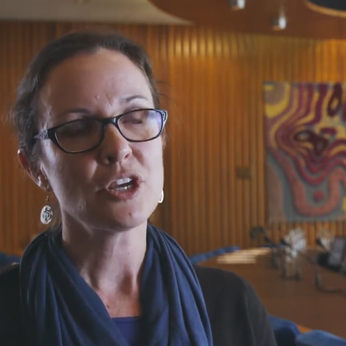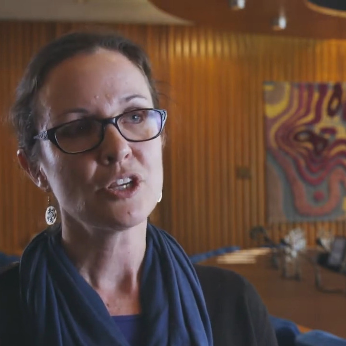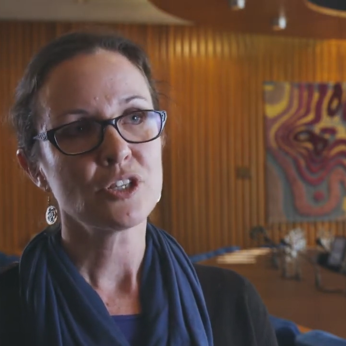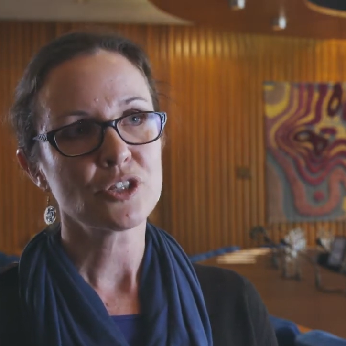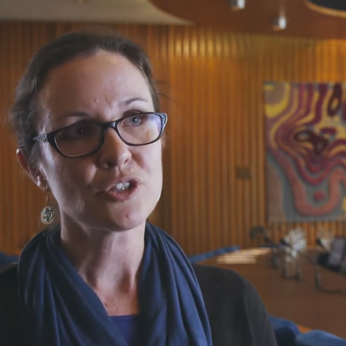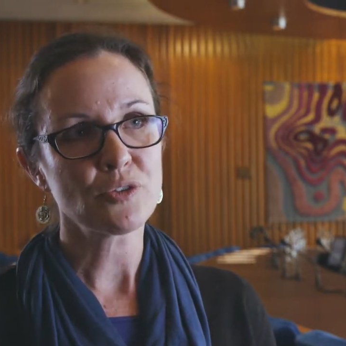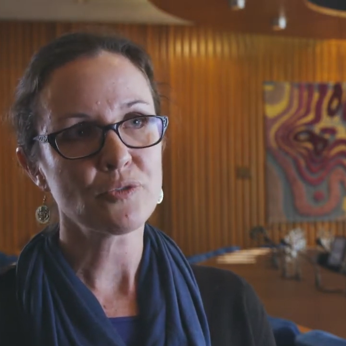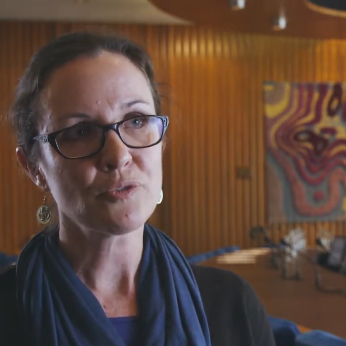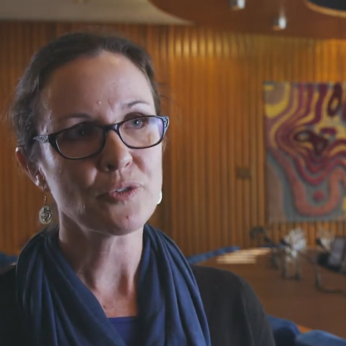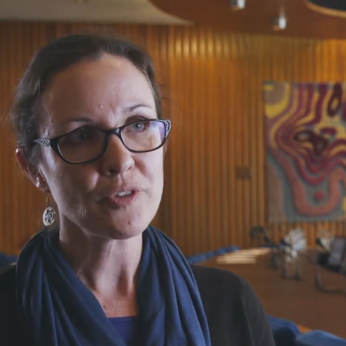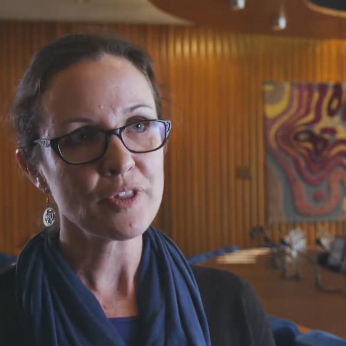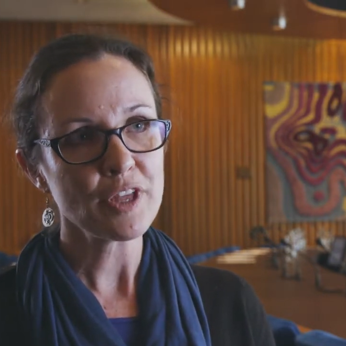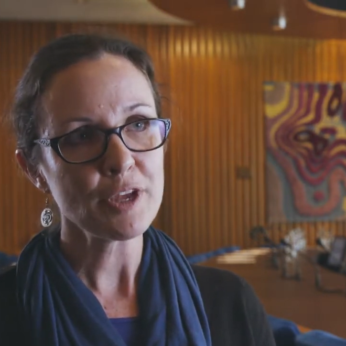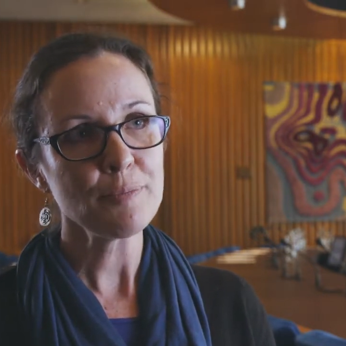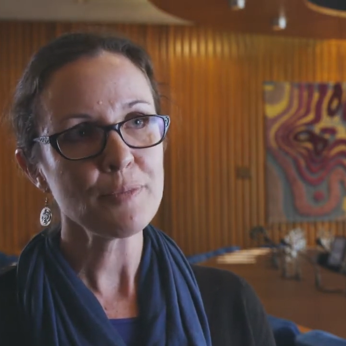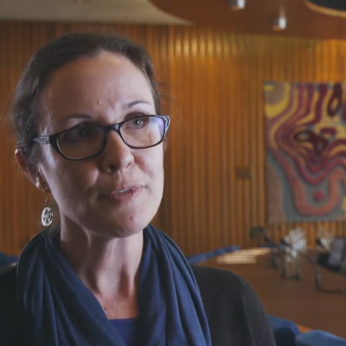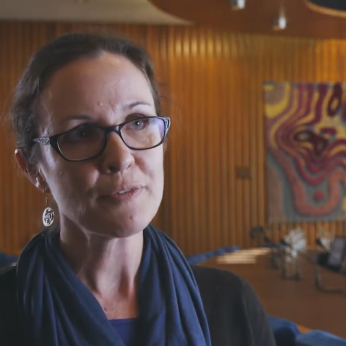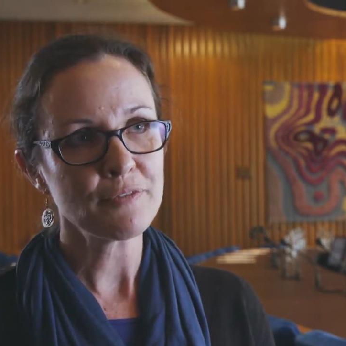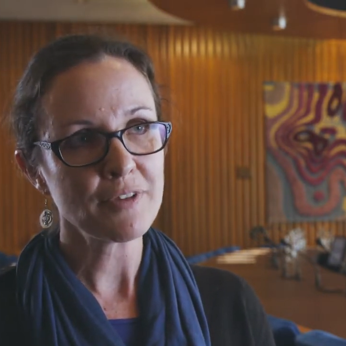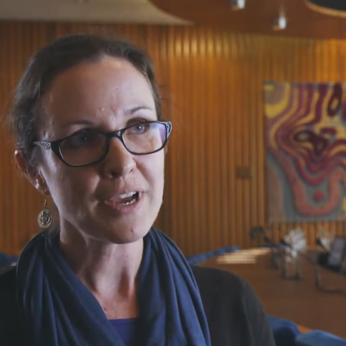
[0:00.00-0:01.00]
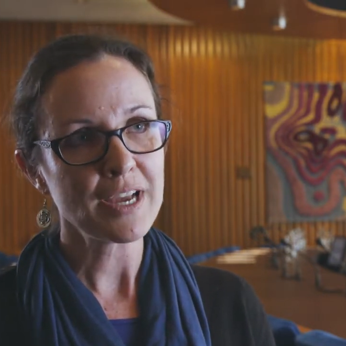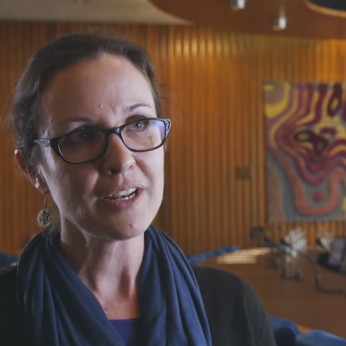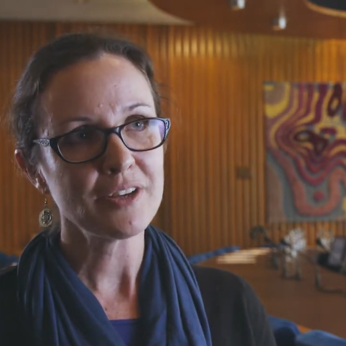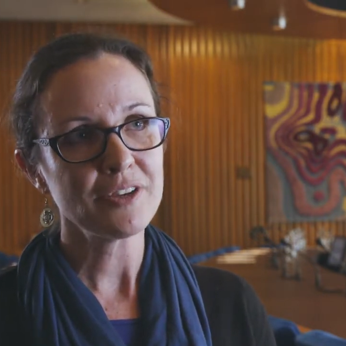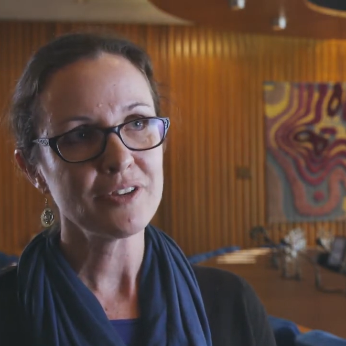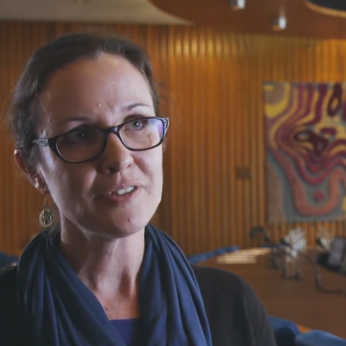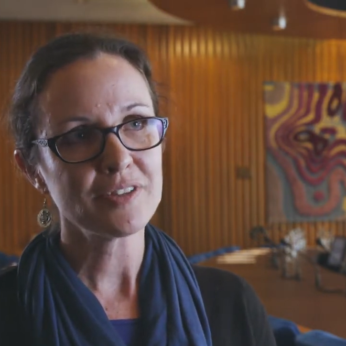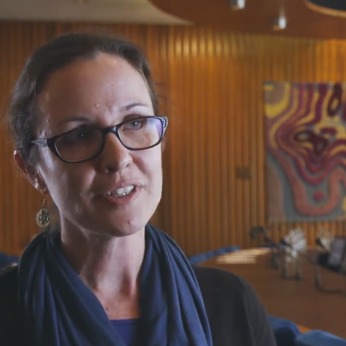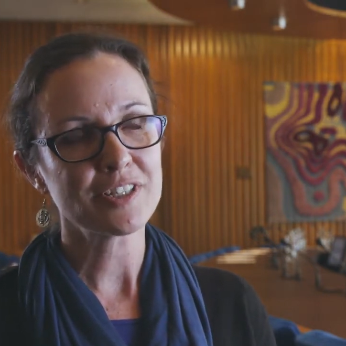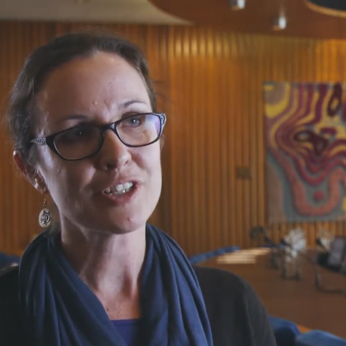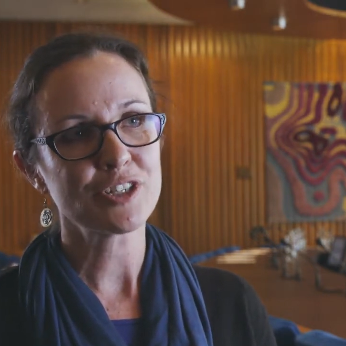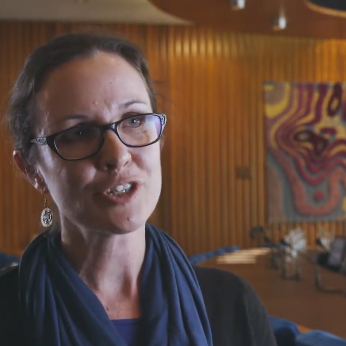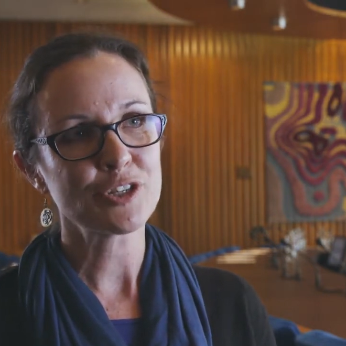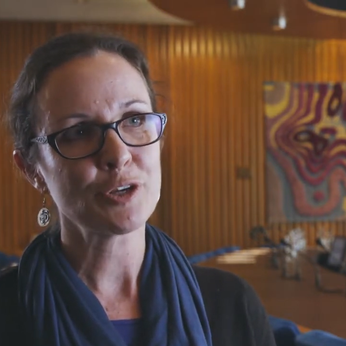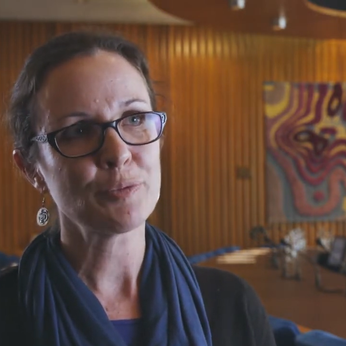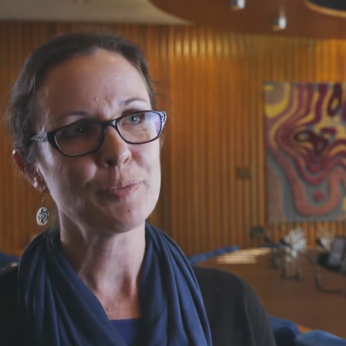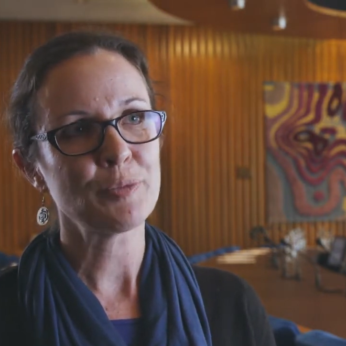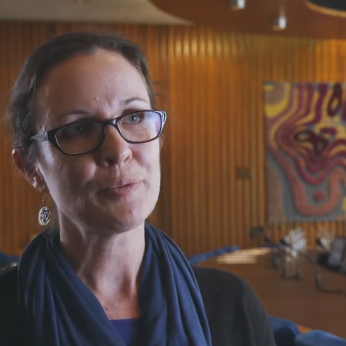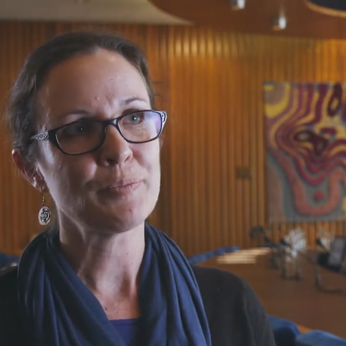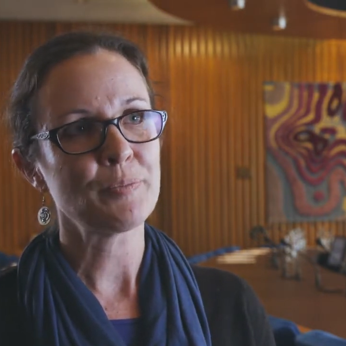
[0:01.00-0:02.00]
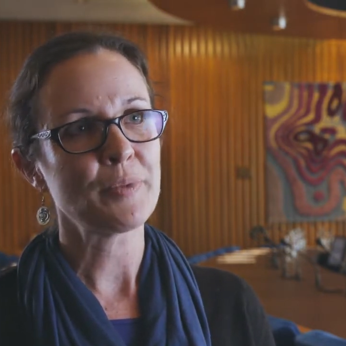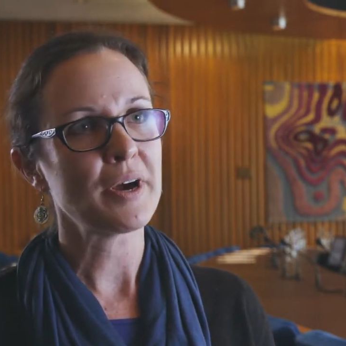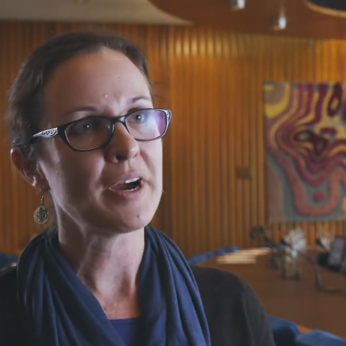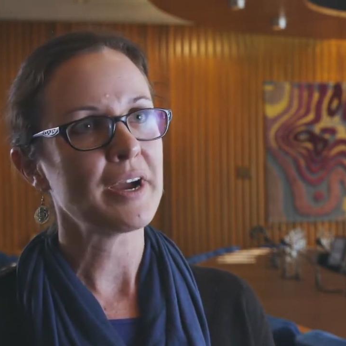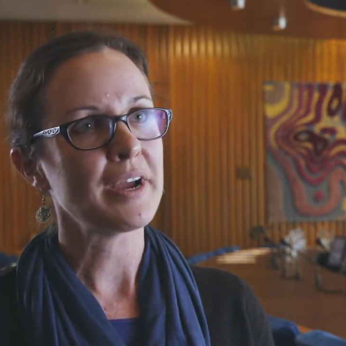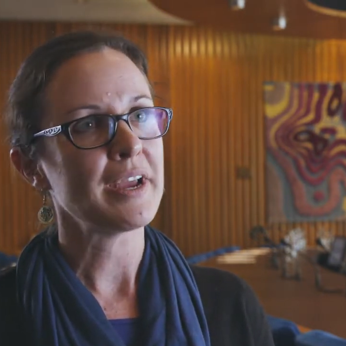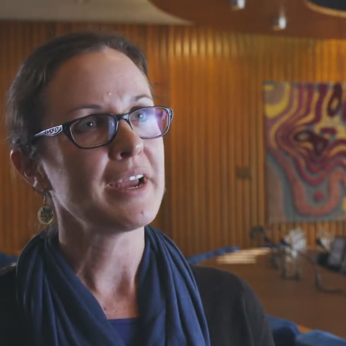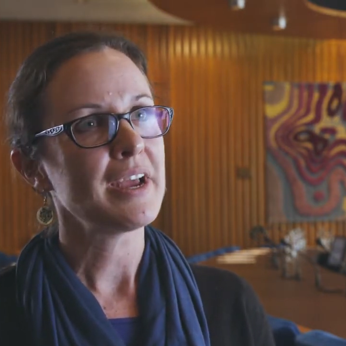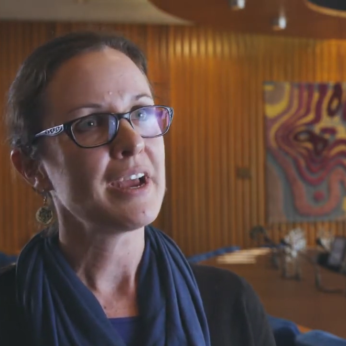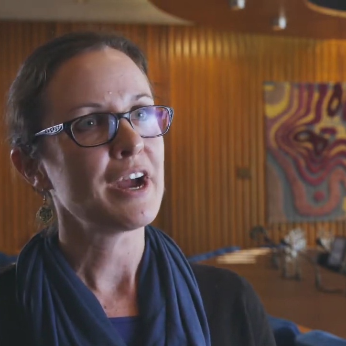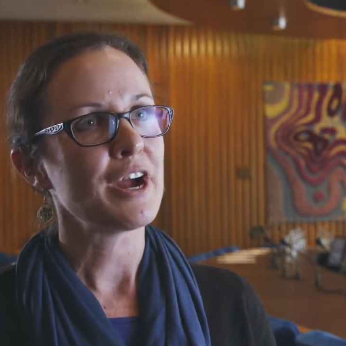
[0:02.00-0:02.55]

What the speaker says: So for them, the value is determined by